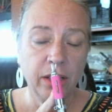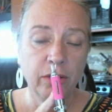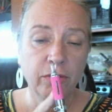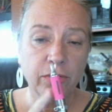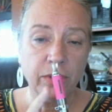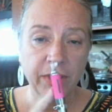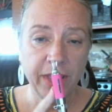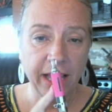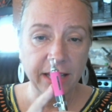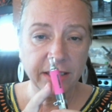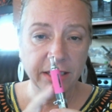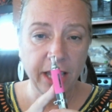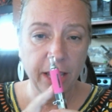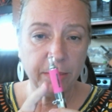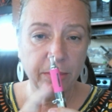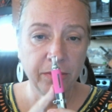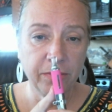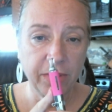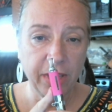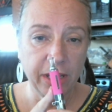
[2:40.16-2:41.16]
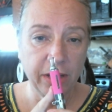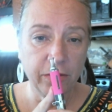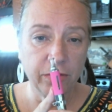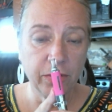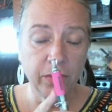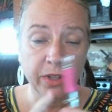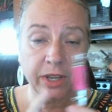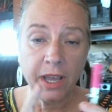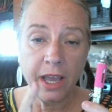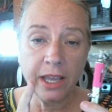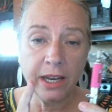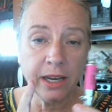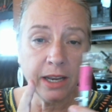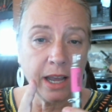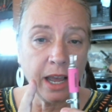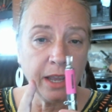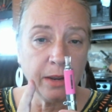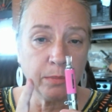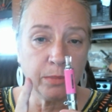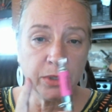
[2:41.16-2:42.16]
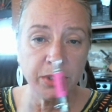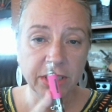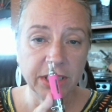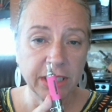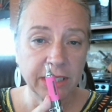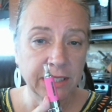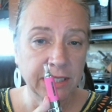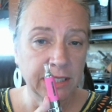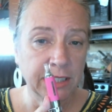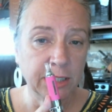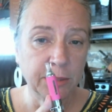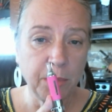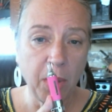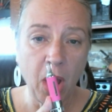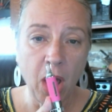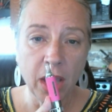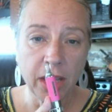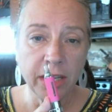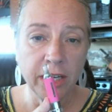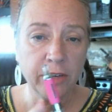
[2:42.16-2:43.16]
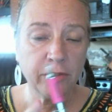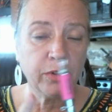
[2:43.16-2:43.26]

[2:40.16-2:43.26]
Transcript: for that type of thing. If you're the kind of guy who puts things in his pocket,